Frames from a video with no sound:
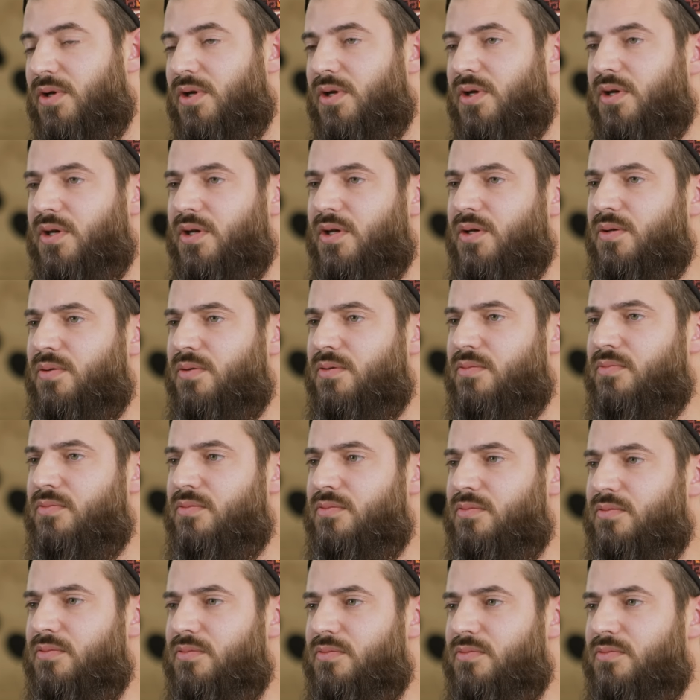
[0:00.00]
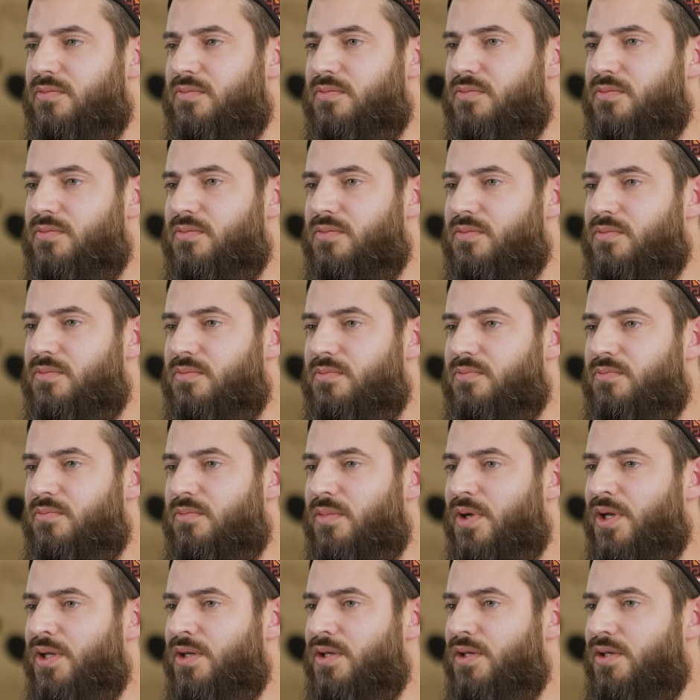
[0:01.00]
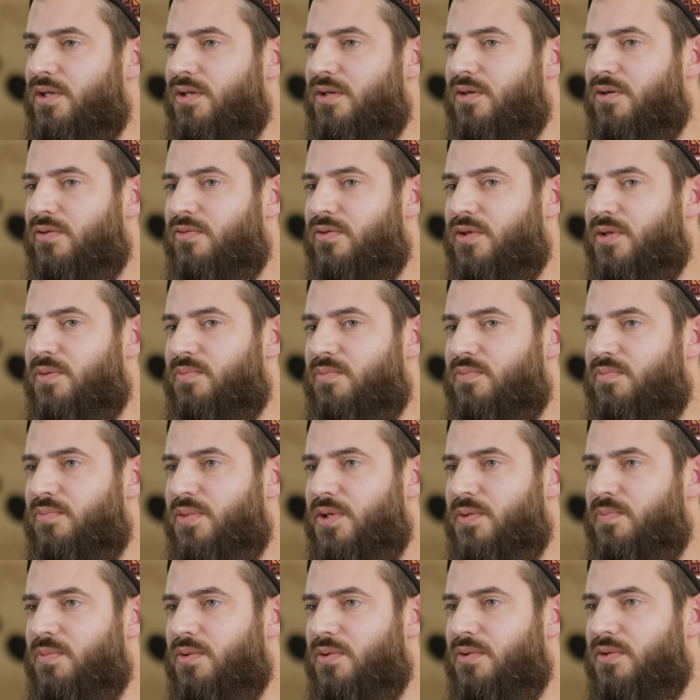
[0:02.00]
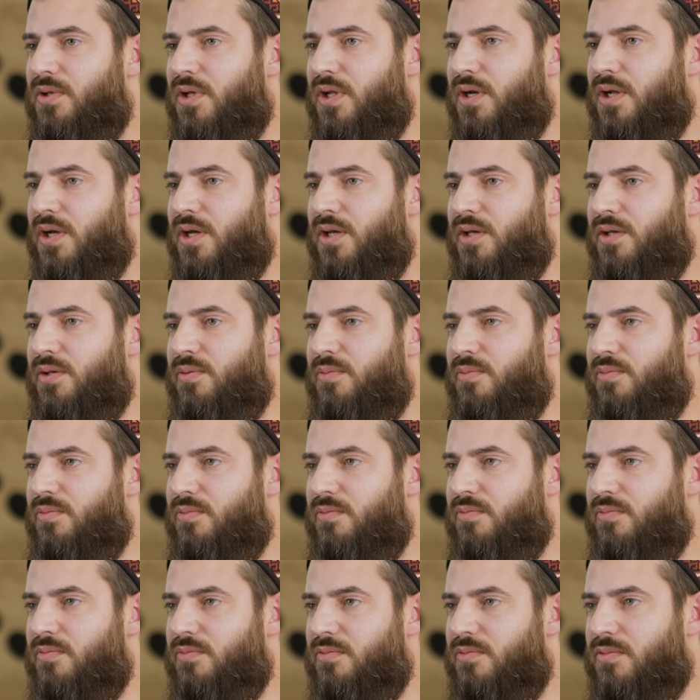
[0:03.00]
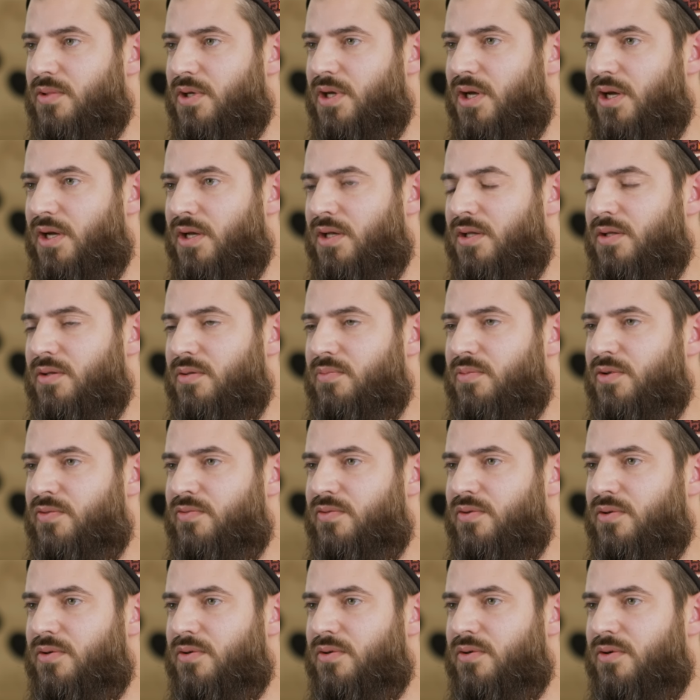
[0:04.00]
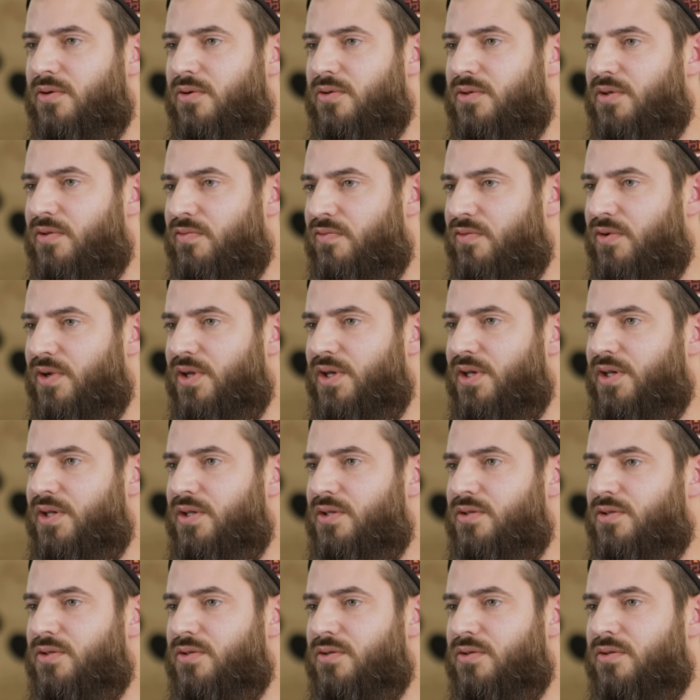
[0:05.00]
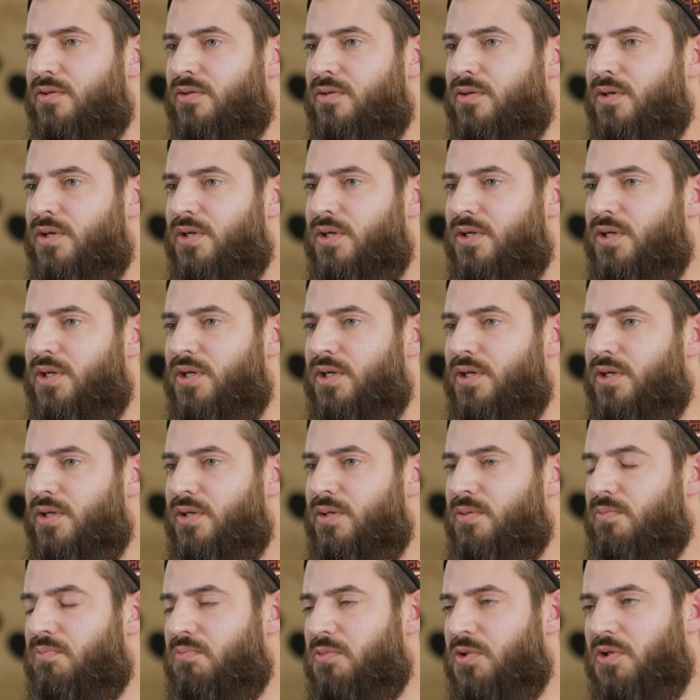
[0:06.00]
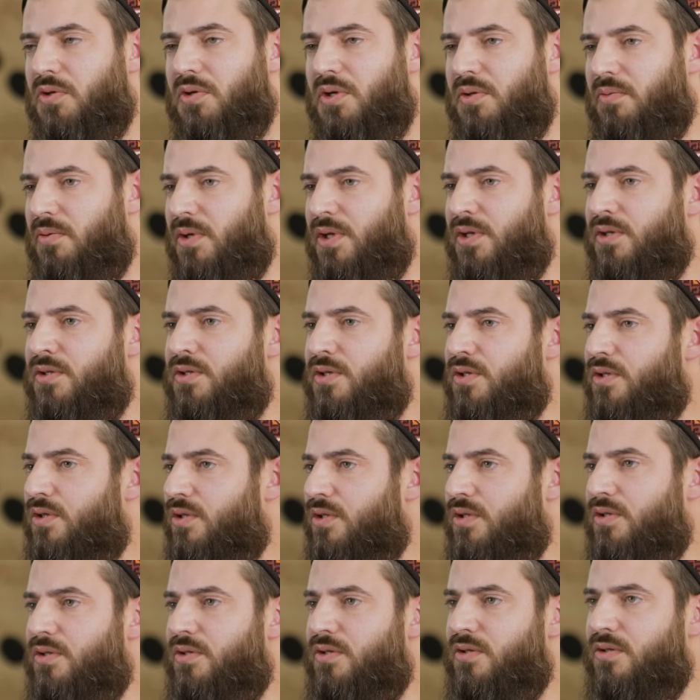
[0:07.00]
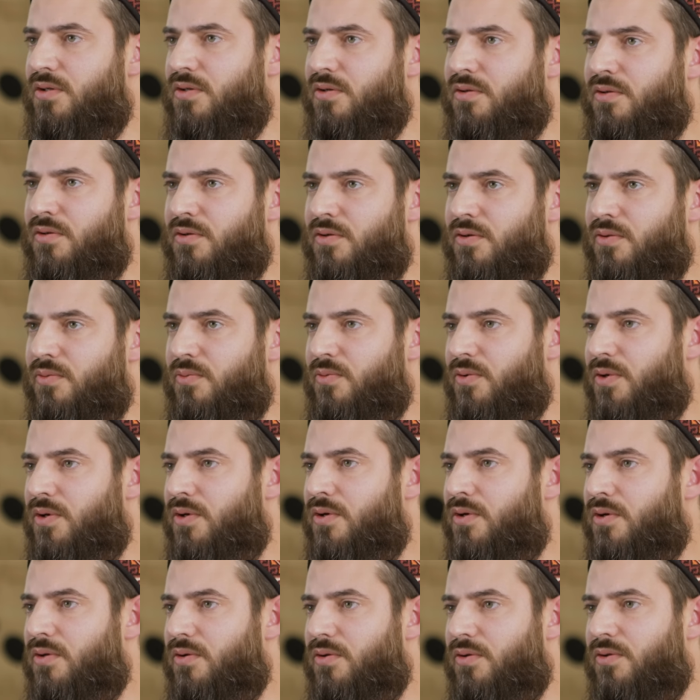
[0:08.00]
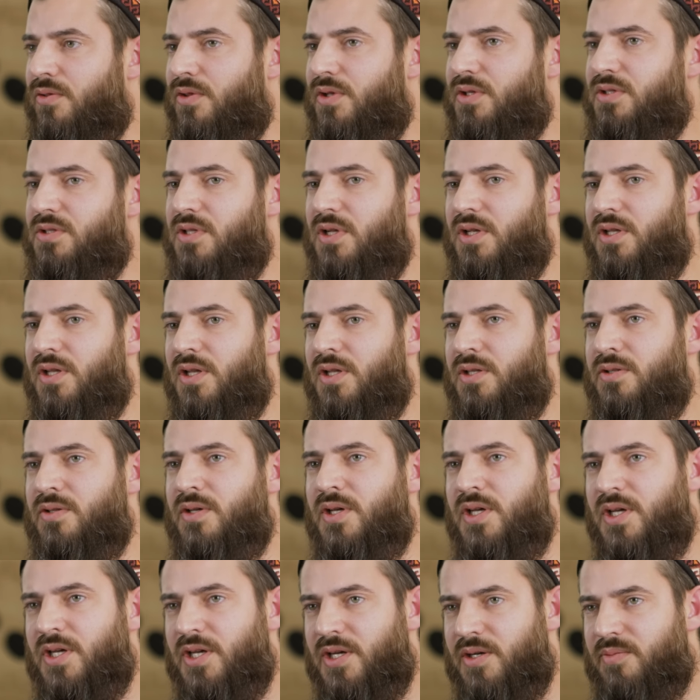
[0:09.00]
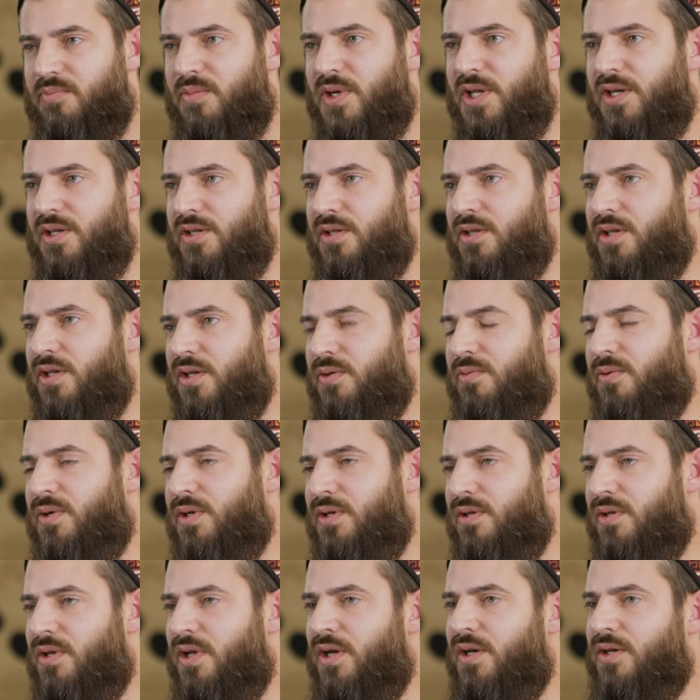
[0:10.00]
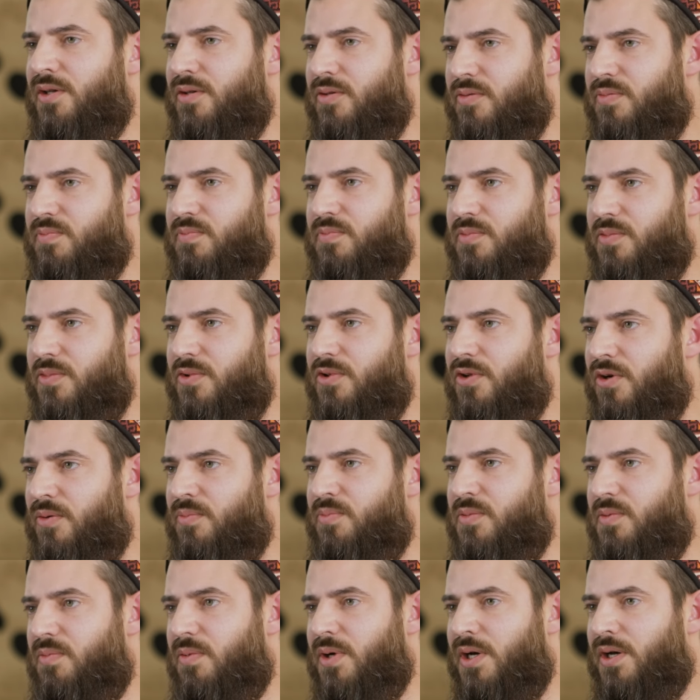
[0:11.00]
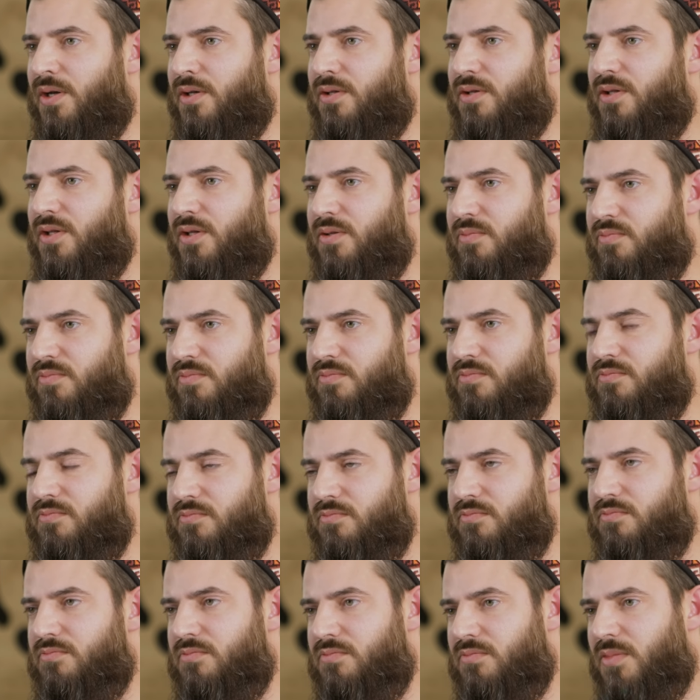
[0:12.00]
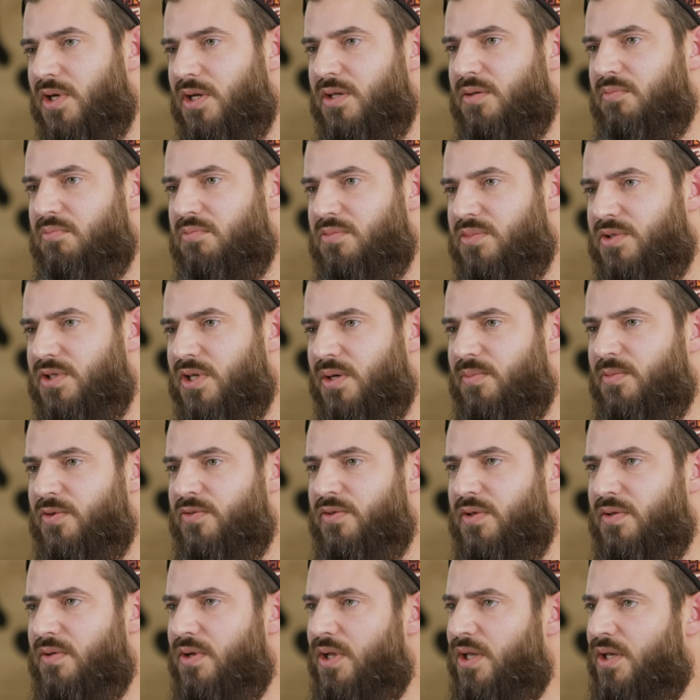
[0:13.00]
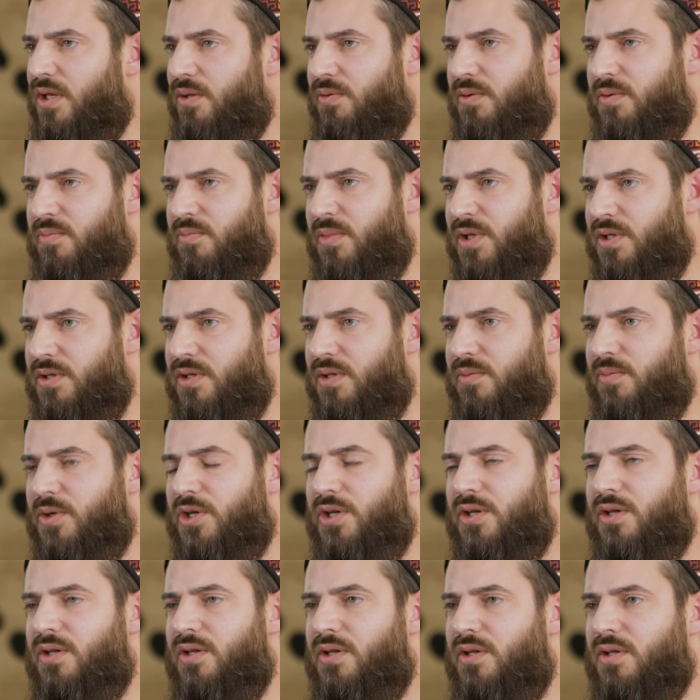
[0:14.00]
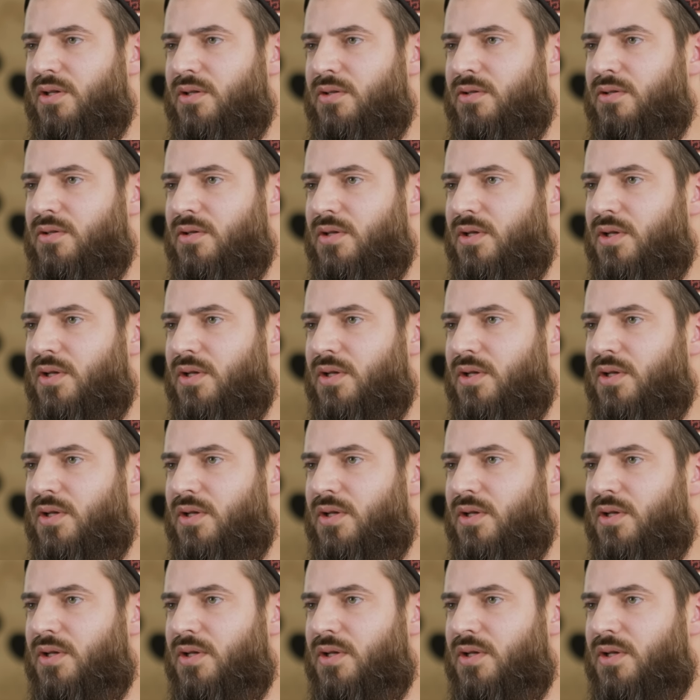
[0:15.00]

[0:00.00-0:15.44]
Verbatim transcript: uh, many of the people that I had before the friends or university or work or things like that, many they were like dropped by. And they, my, some of them I never met them again.